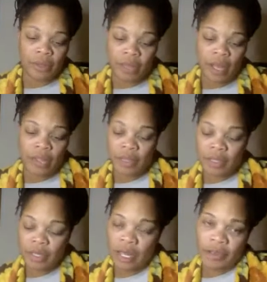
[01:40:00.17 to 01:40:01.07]
through another
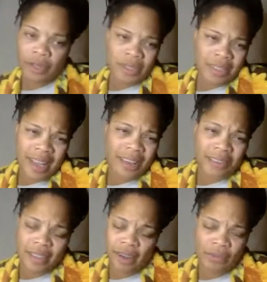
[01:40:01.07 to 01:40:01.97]
scenario. I have
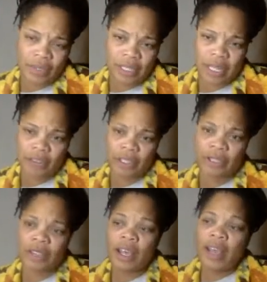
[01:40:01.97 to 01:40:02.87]
several
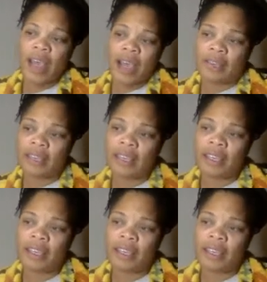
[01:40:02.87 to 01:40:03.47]
scenarios. I